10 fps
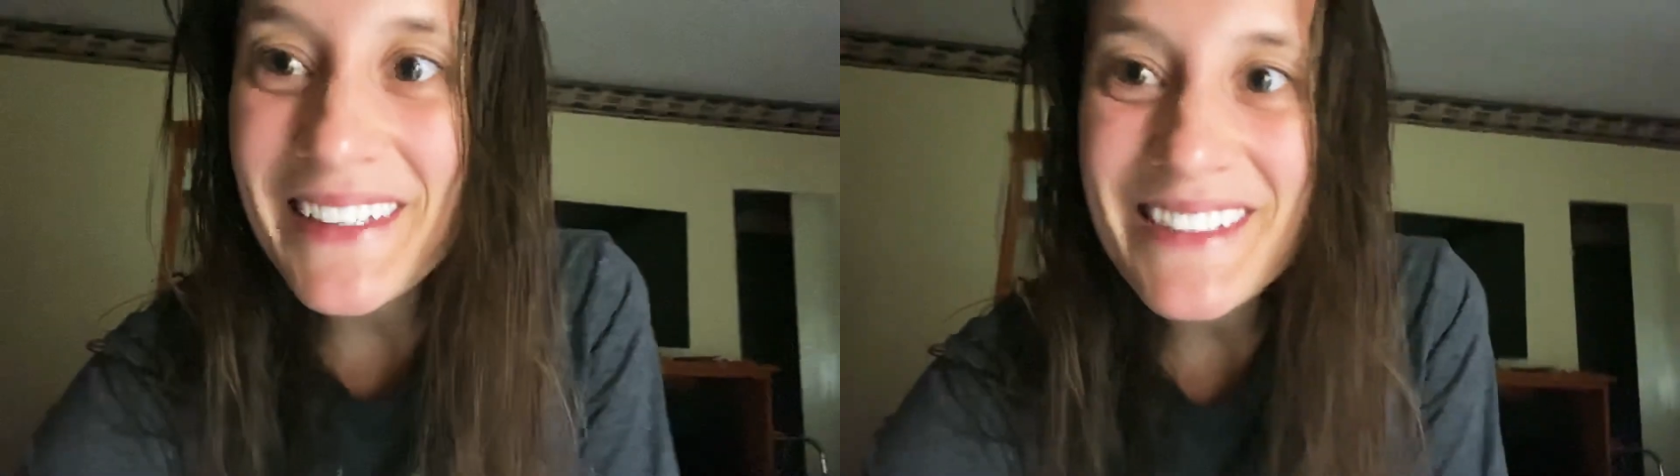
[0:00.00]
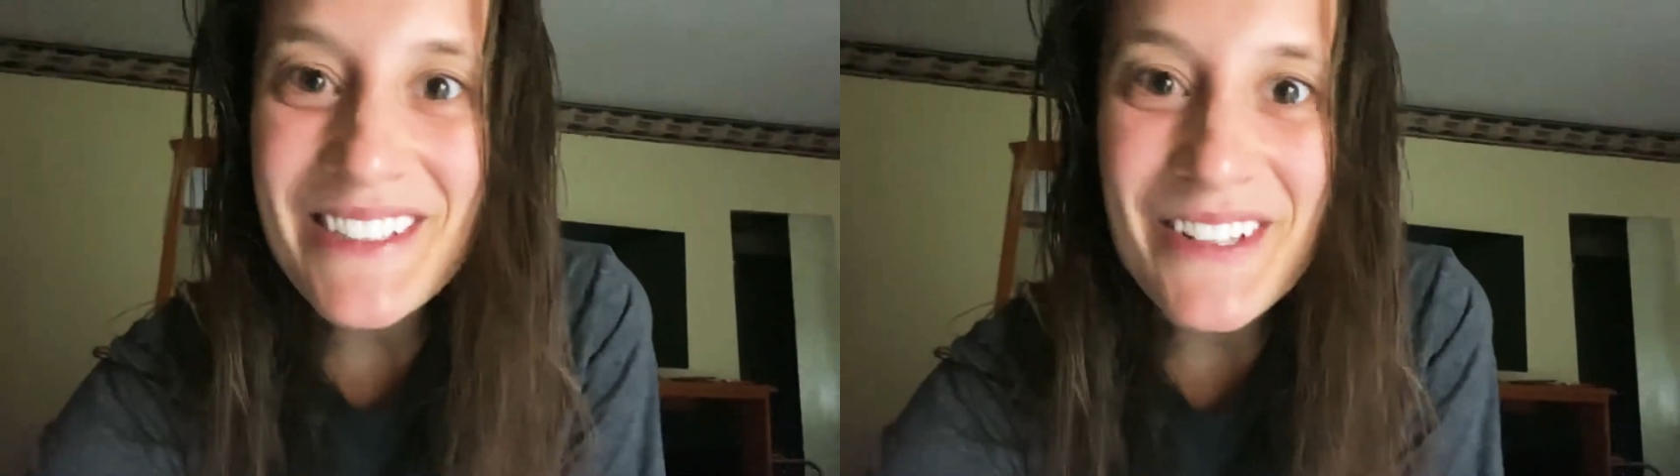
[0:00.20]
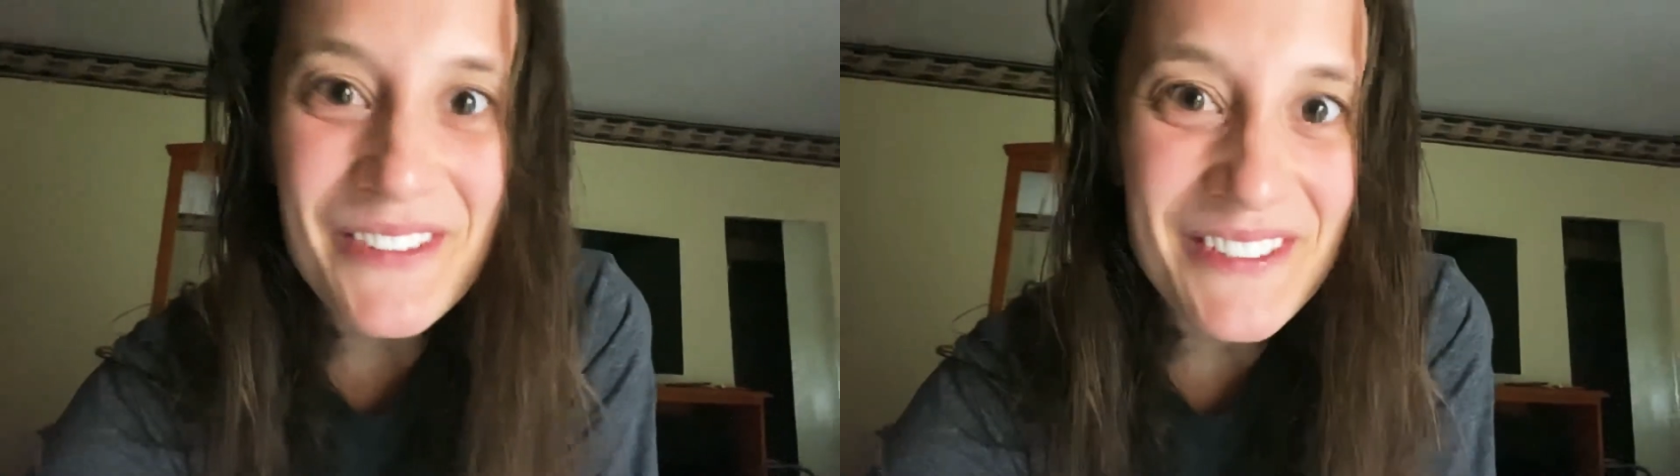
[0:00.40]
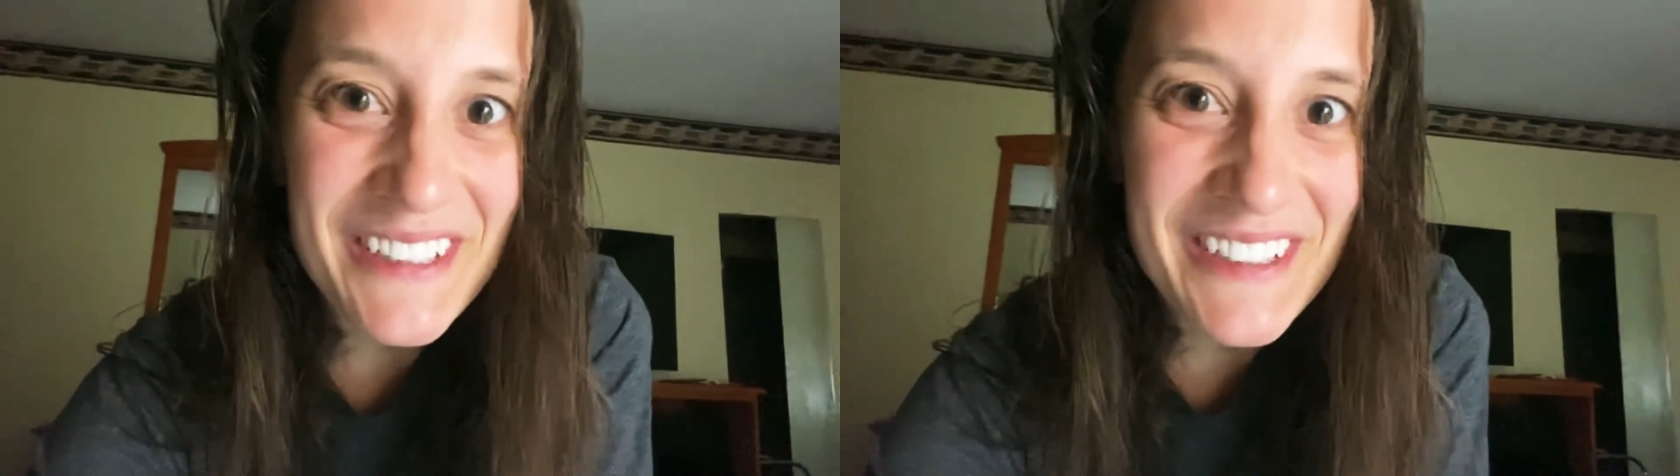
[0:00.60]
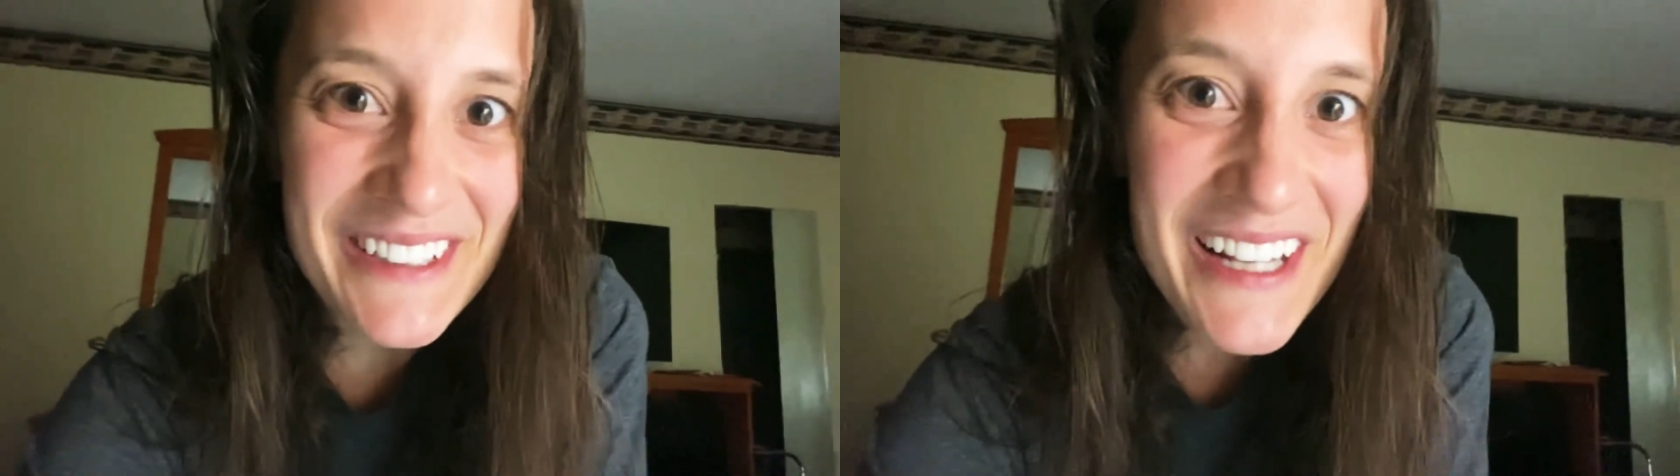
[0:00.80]
It's so
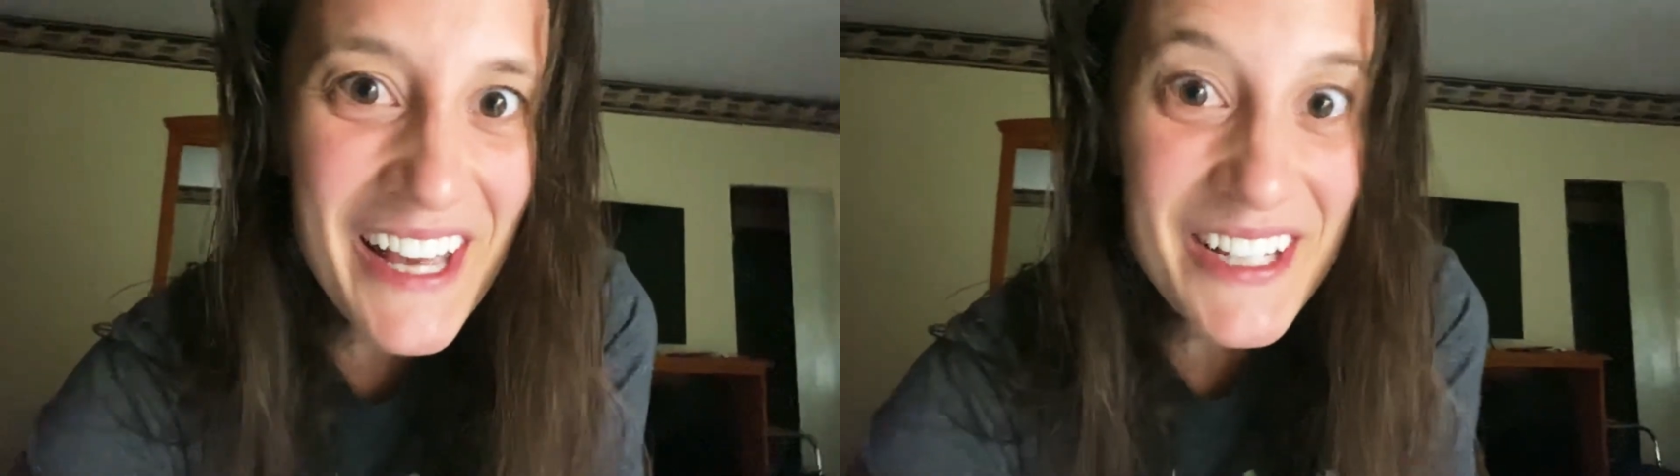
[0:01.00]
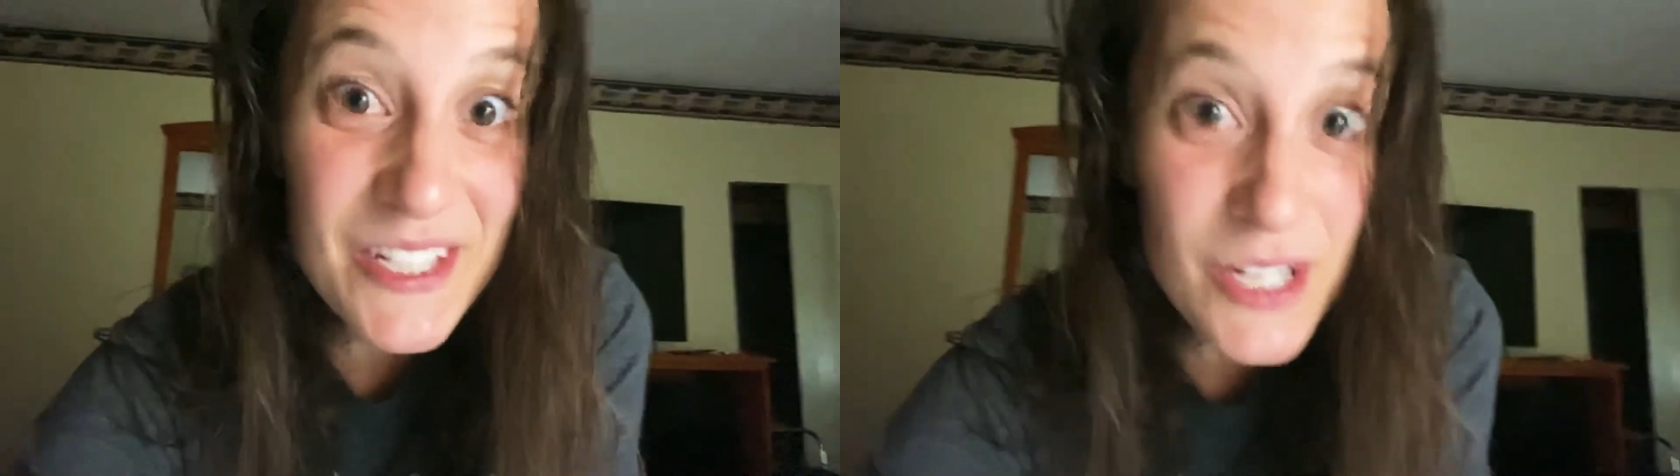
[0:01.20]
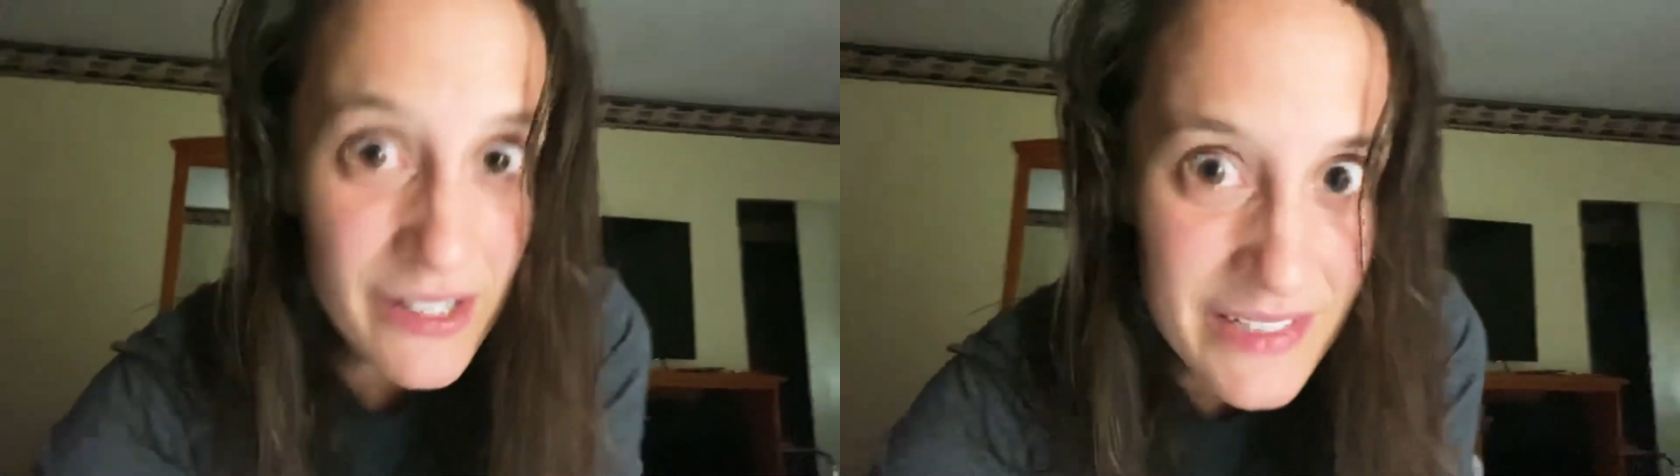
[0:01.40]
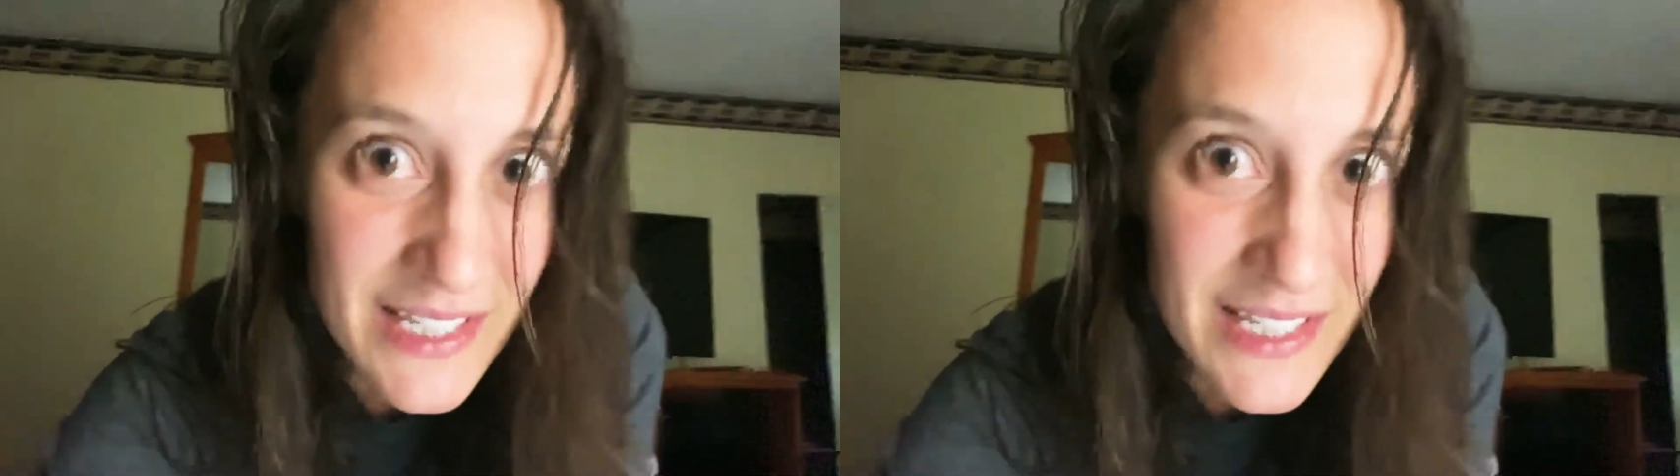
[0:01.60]
fun. Do you have a